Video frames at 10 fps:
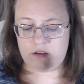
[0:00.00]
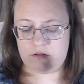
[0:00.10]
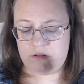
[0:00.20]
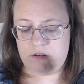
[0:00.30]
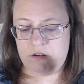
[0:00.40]

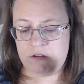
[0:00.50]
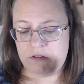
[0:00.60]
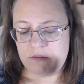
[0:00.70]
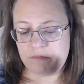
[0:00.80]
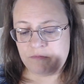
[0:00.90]

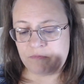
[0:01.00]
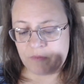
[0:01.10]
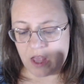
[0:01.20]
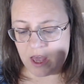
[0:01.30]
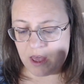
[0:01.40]
But
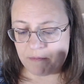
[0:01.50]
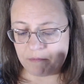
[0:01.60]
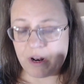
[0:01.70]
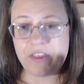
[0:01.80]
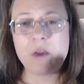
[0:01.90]

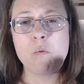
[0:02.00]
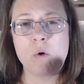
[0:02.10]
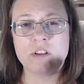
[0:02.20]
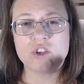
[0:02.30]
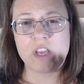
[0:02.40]
I think
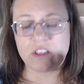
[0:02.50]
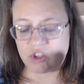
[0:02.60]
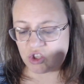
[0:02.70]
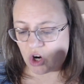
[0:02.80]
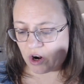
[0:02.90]
once you get
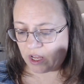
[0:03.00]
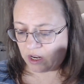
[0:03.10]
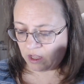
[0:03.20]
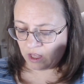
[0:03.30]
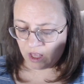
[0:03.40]
started,
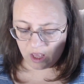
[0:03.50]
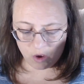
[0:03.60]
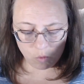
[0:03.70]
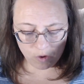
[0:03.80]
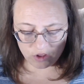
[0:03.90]

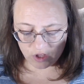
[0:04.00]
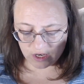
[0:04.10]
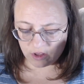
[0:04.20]
once you get to the